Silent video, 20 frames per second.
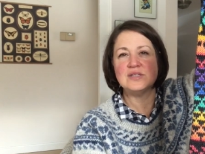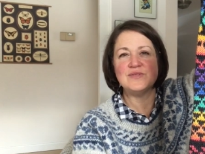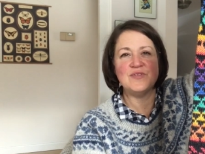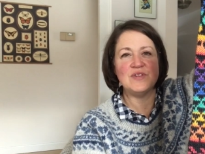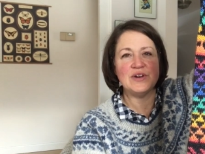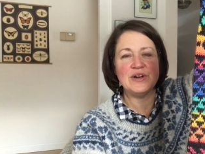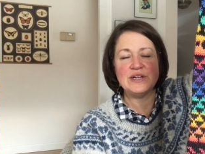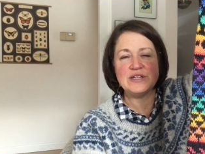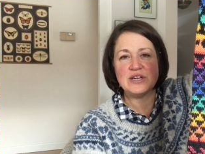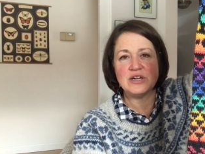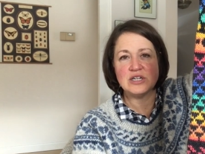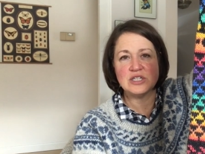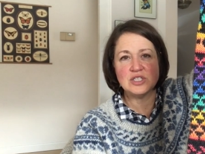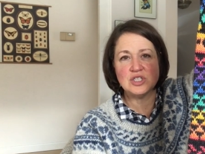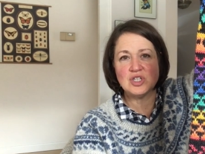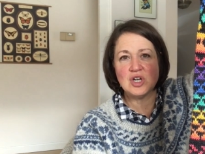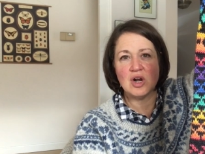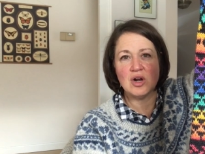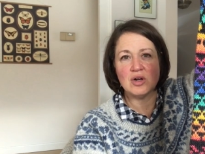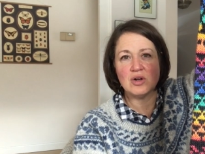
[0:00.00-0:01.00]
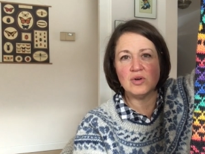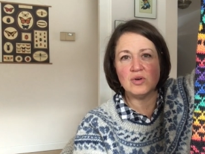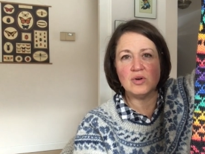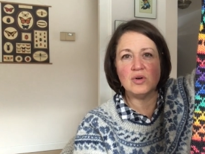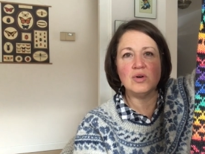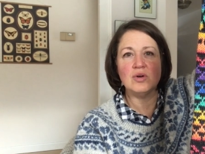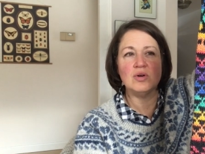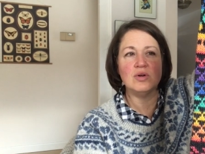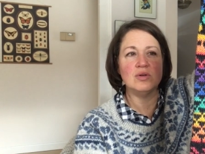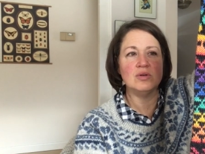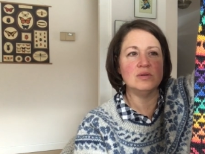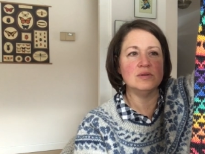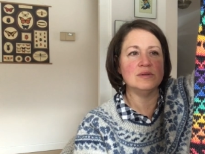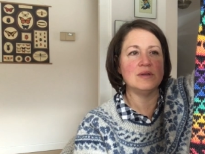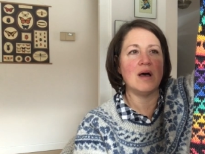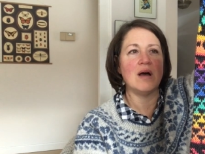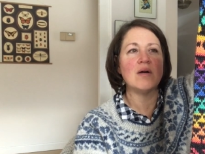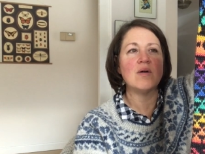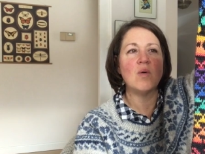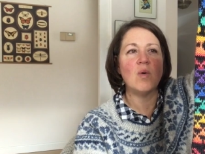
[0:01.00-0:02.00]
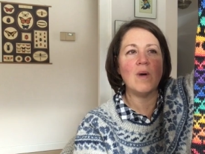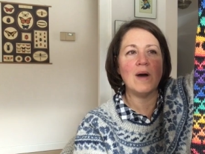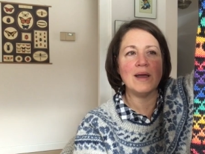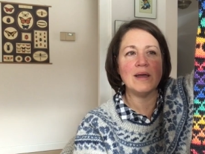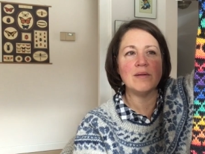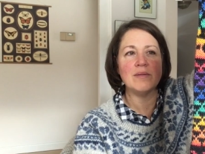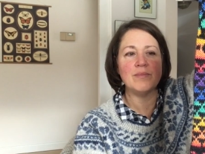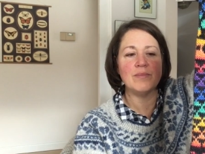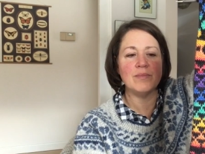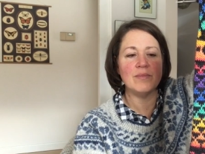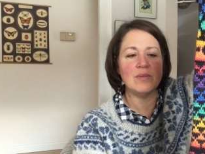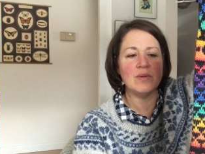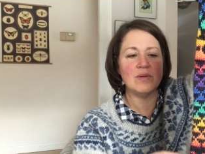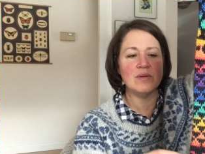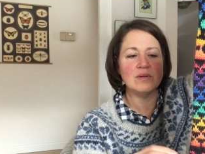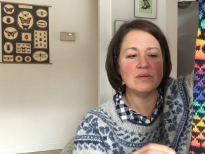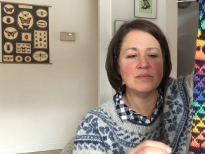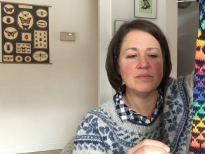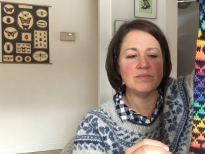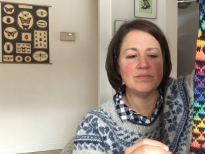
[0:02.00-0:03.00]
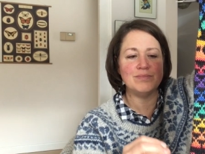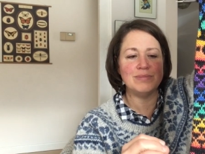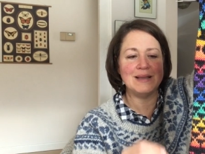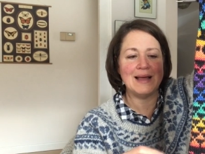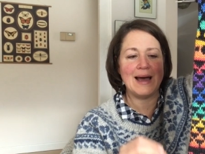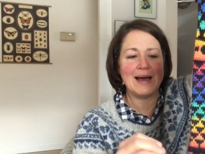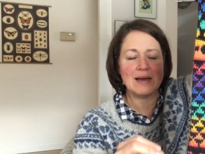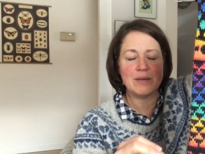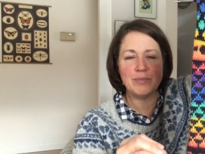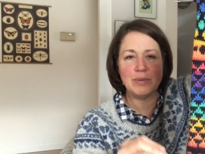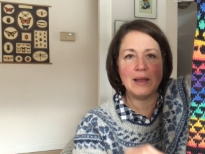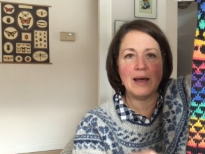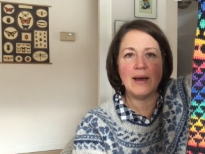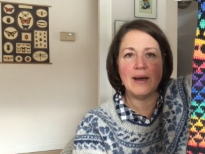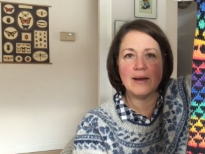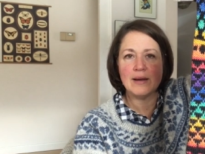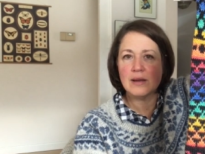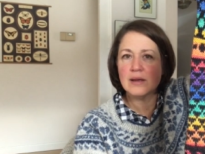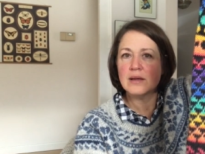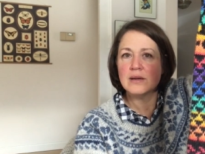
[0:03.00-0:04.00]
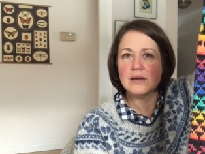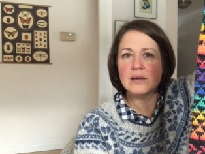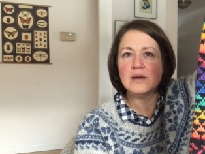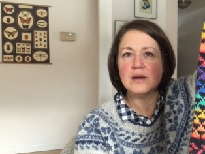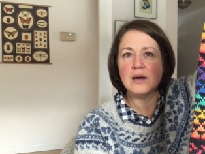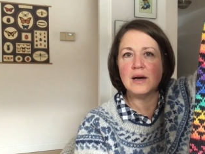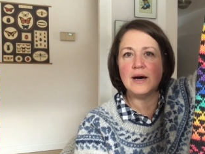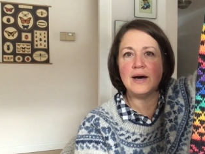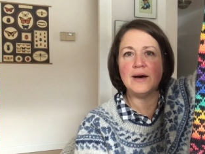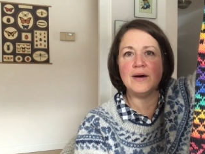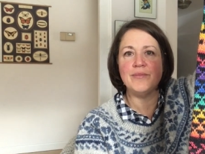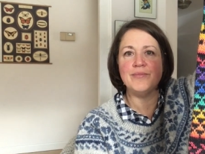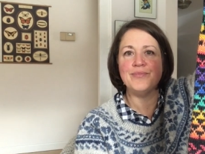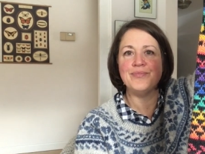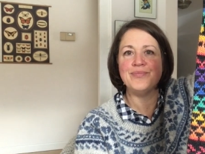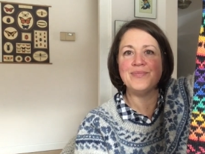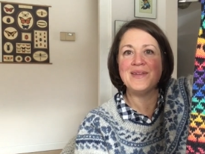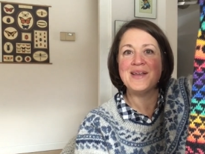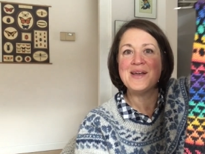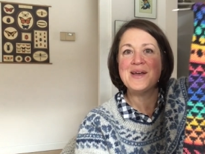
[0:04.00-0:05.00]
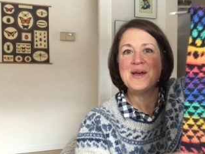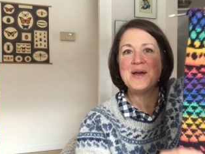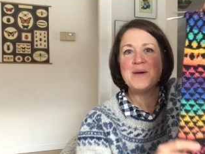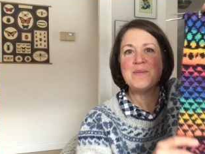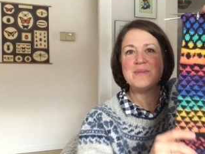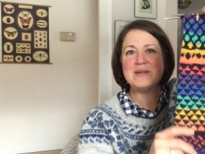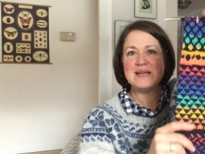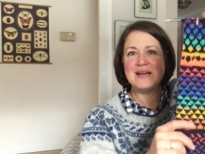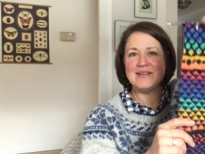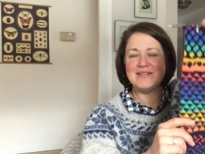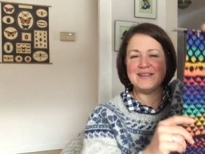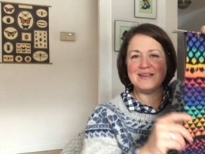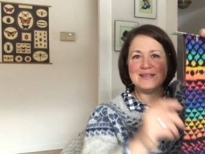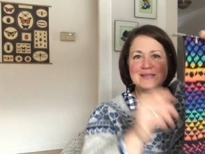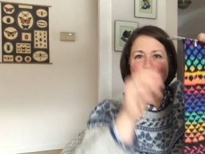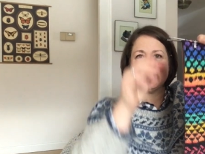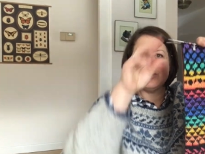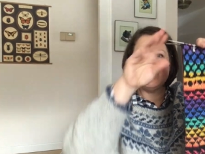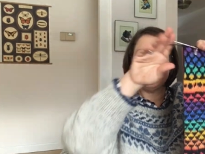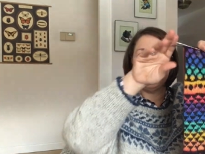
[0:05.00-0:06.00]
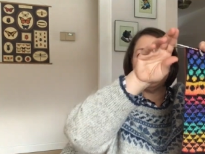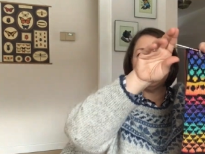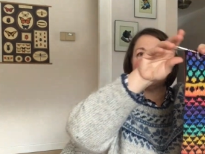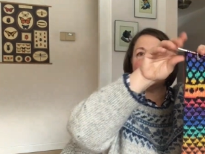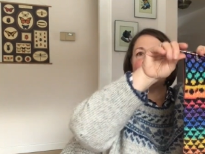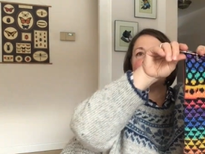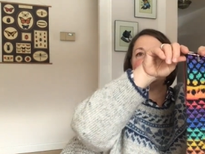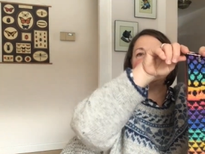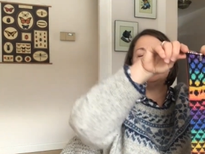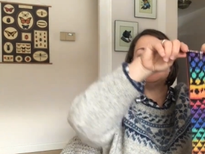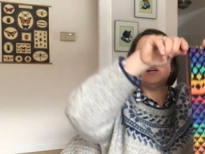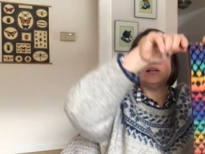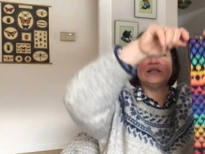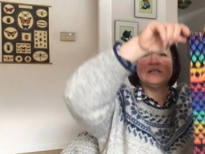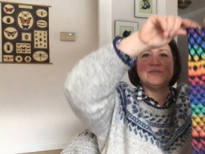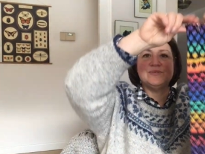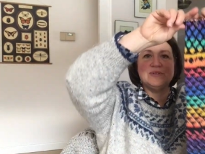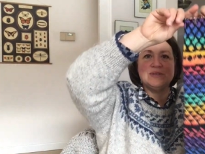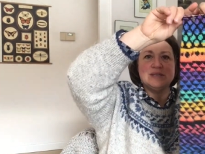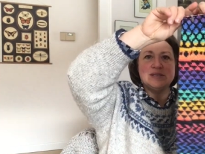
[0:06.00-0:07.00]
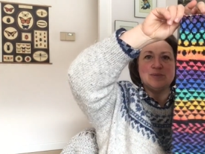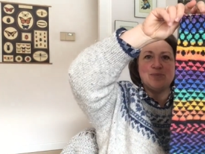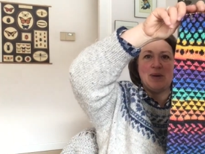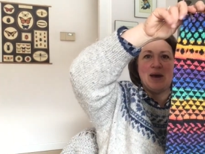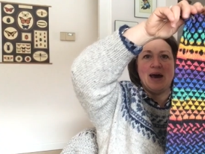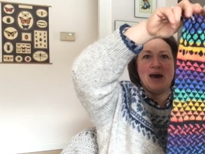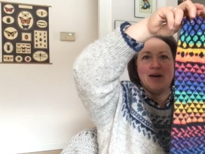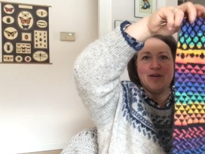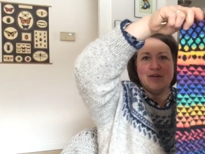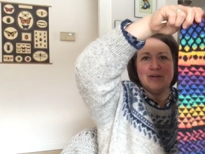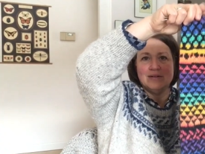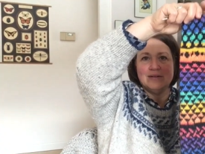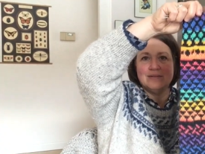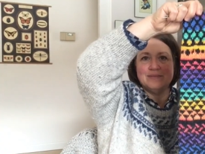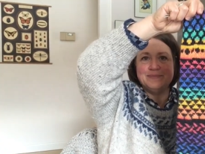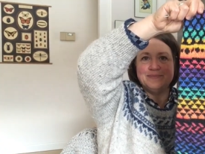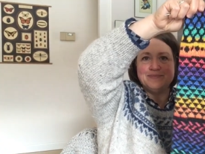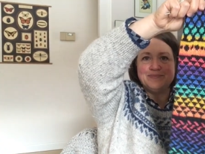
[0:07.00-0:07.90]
very dark charcoal, not quite black, but I think it's a great contrast for this pattern.